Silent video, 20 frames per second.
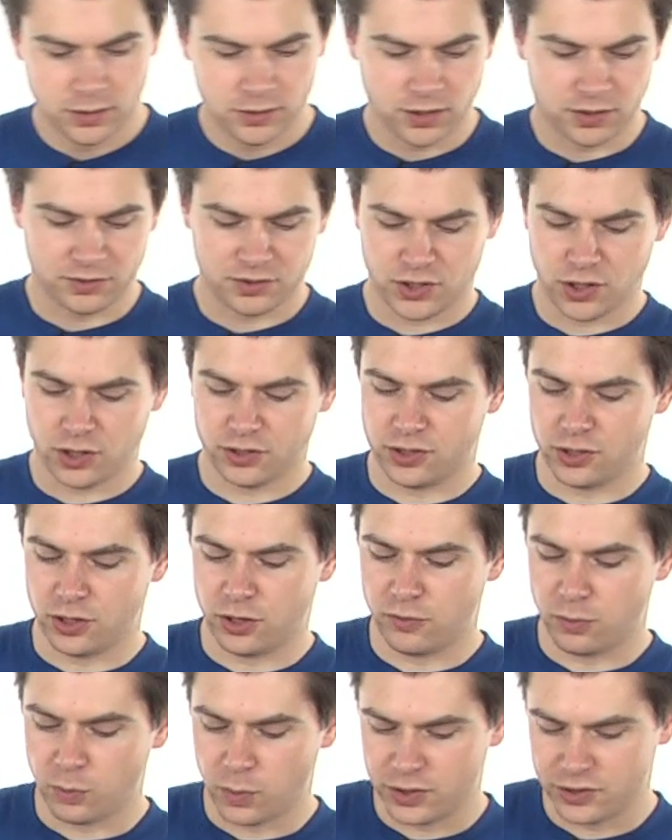So I've started
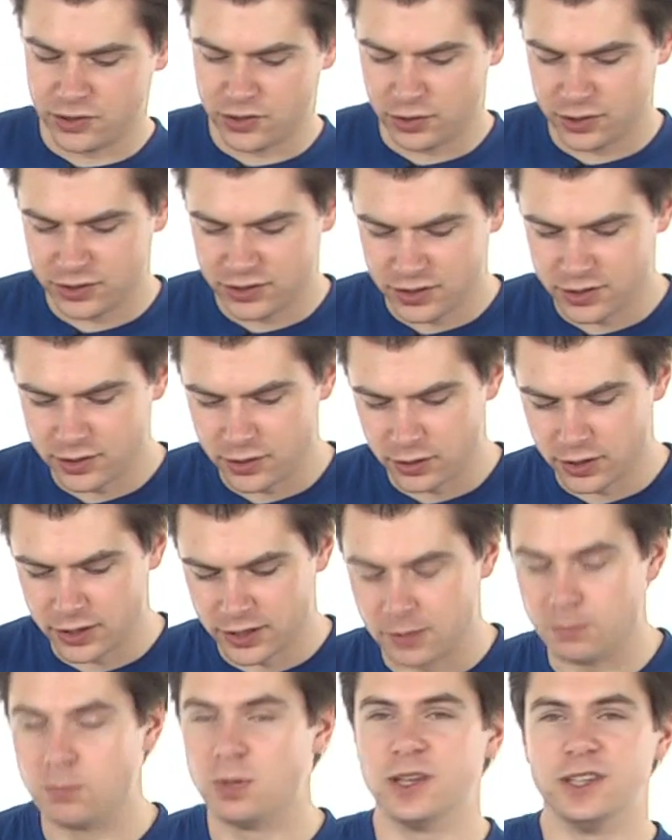off on one side, so you've got the
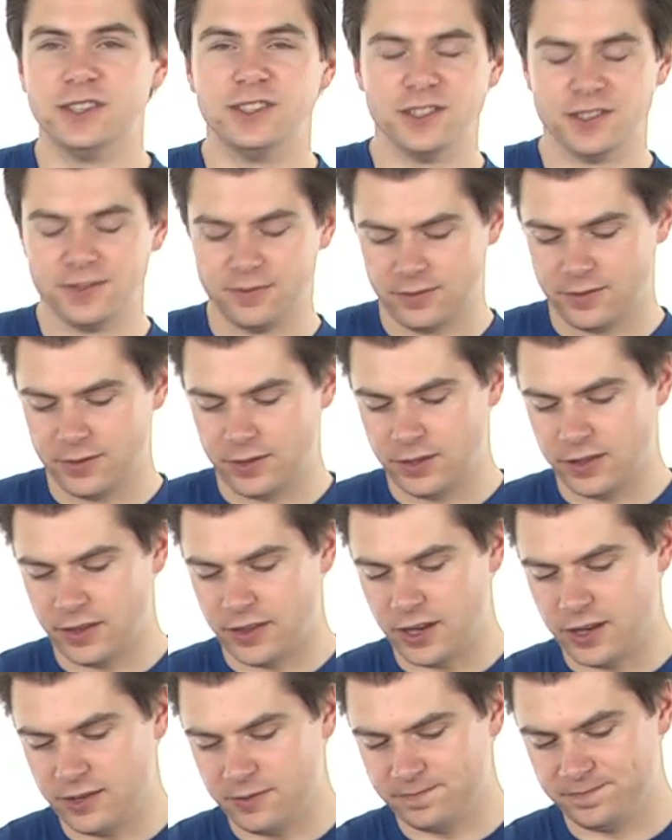completed
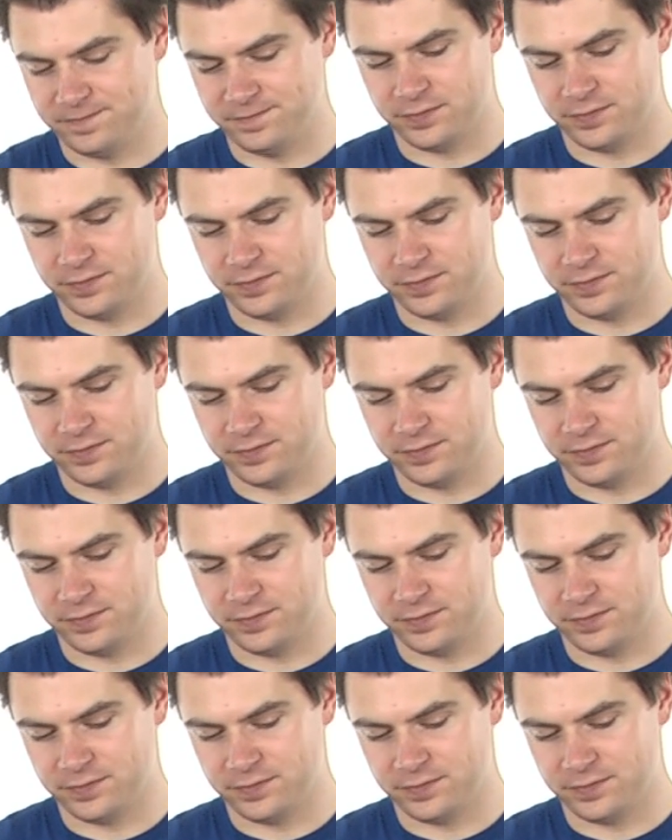thing.